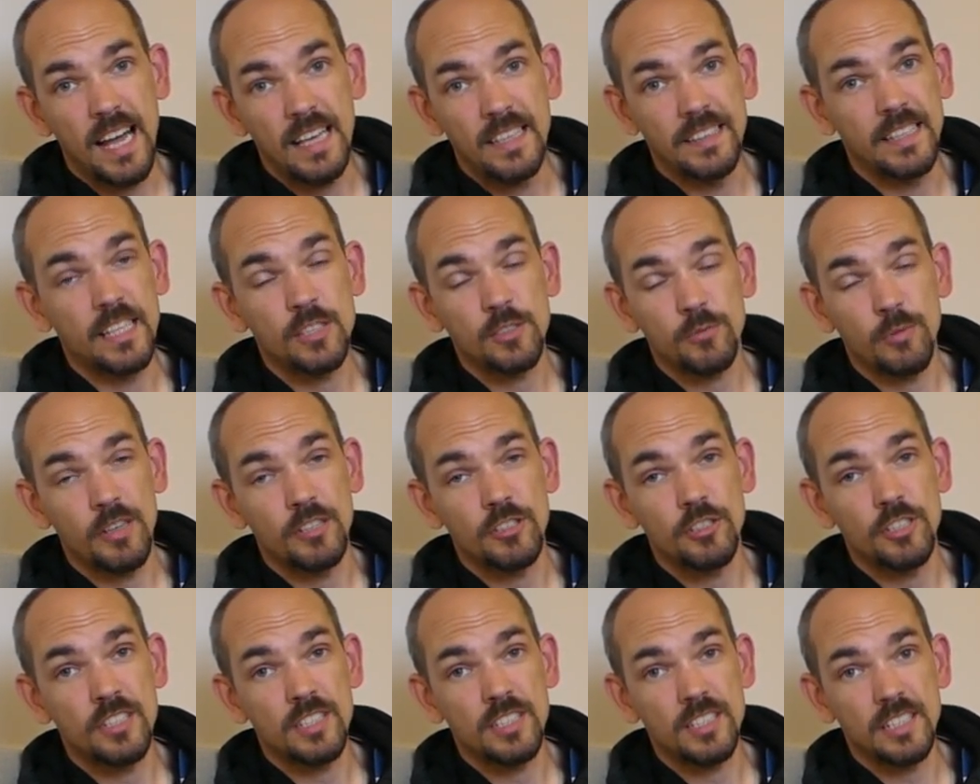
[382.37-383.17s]
and that's where
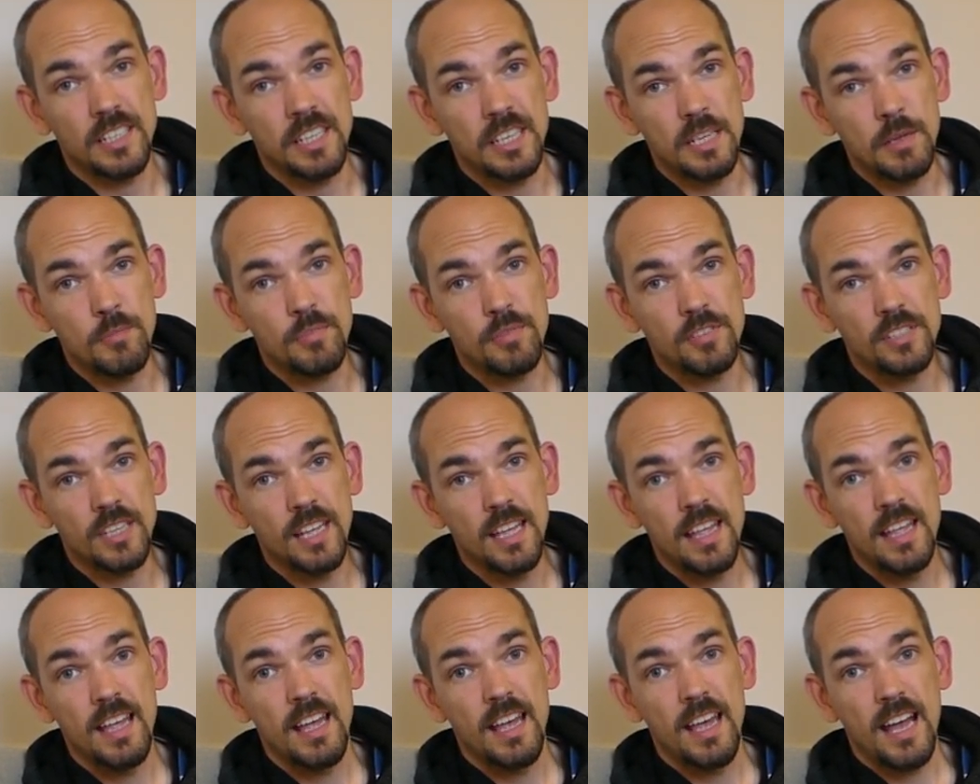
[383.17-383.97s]
she sleeps.
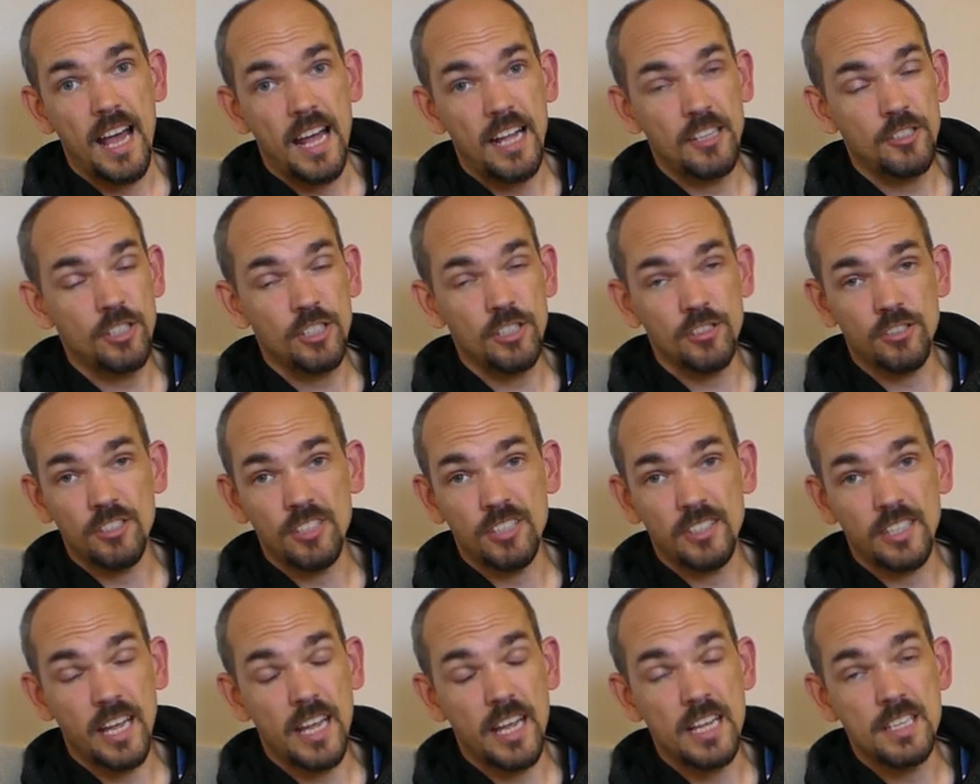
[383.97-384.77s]
And she just
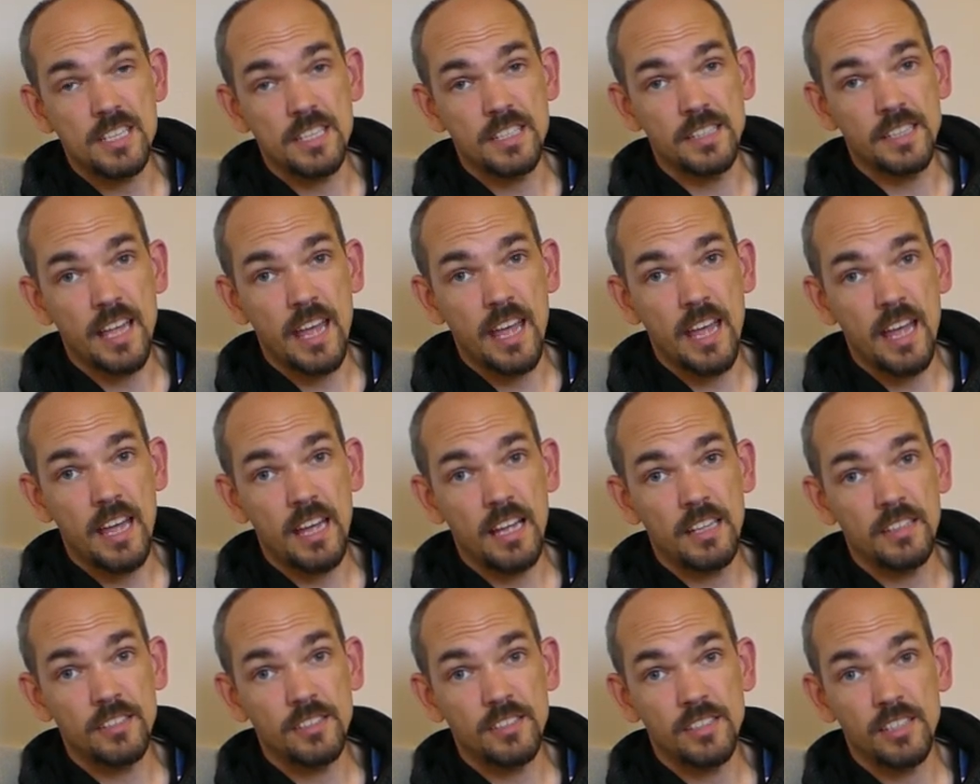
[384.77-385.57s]
stays in
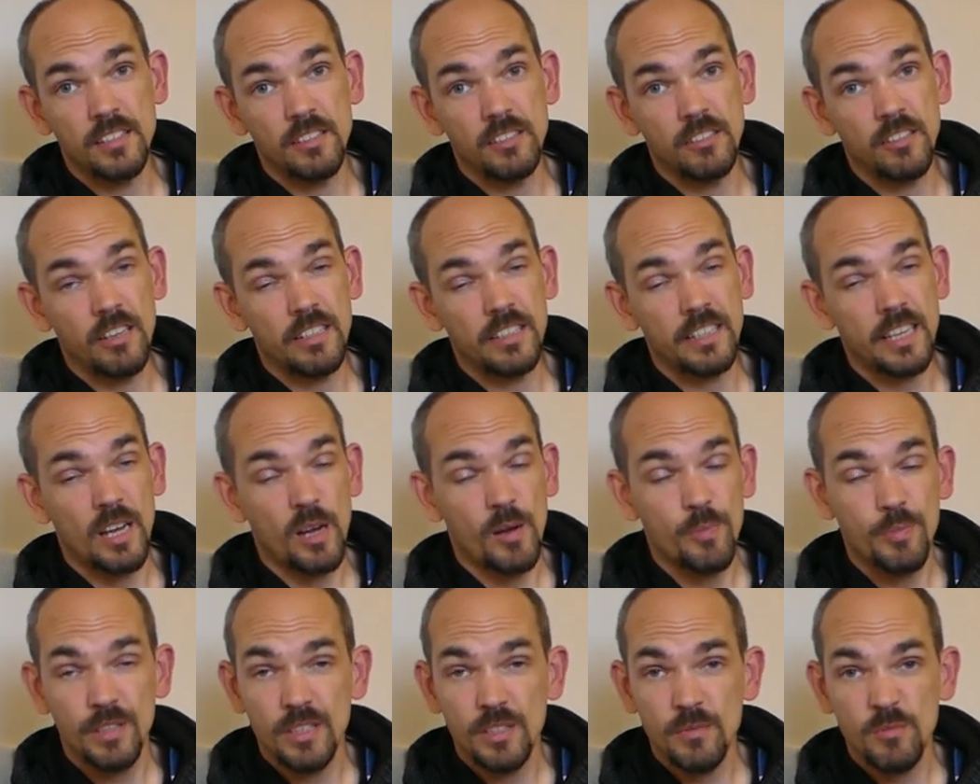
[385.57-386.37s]
there until I get
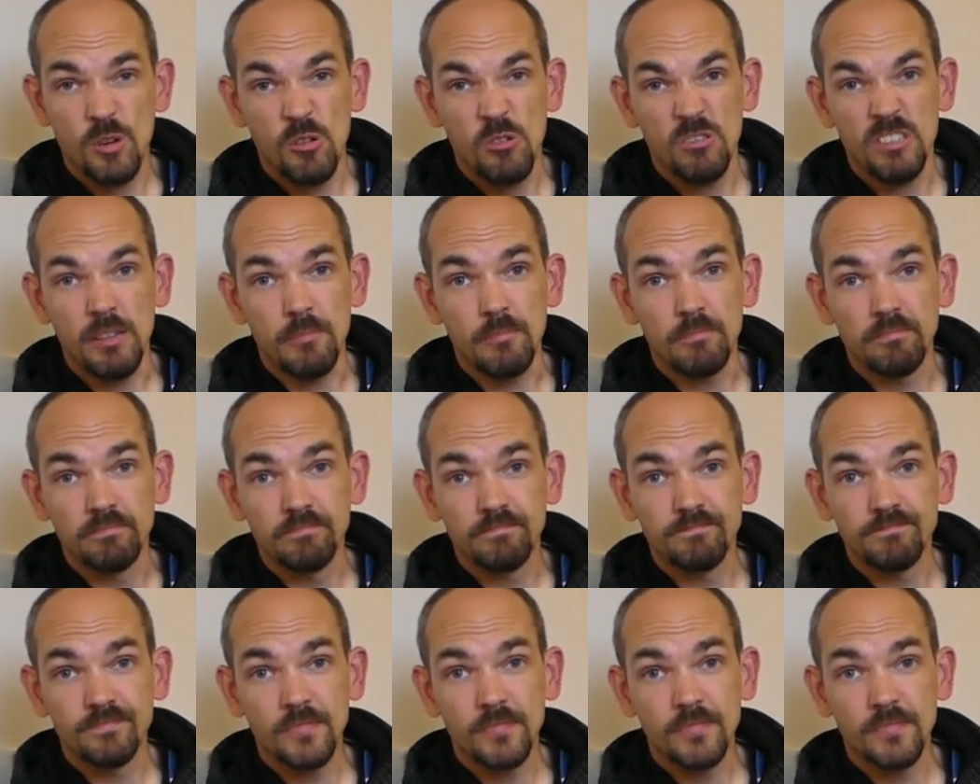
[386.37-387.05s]
up in the morning.